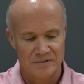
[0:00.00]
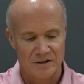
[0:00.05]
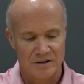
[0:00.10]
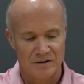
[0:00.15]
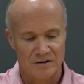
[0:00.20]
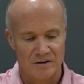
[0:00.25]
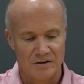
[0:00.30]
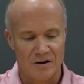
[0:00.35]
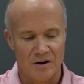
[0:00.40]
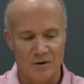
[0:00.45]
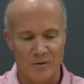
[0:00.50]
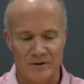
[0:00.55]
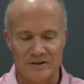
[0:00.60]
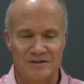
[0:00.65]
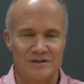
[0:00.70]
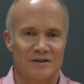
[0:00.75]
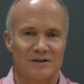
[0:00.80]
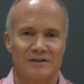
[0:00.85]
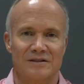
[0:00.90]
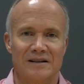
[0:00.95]
are
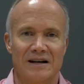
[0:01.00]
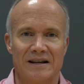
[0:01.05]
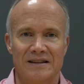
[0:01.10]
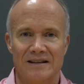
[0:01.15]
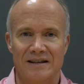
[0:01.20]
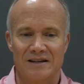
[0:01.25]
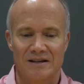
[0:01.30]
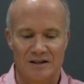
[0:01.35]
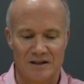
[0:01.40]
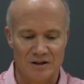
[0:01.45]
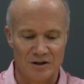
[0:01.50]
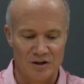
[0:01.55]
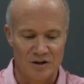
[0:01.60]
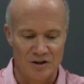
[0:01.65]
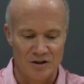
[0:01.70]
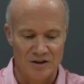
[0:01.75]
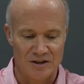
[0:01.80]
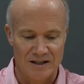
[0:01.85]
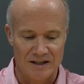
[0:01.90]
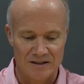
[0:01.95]
always, I think, a
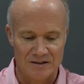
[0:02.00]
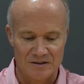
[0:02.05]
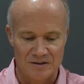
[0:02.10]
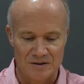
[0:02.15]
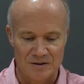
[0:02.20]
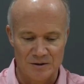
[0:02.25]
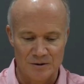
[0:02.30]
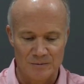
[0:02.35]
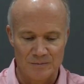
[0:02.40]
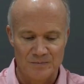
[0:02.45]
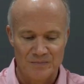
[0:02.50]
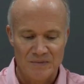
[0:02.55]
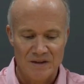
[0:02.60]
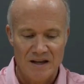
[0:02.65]
good thing to do.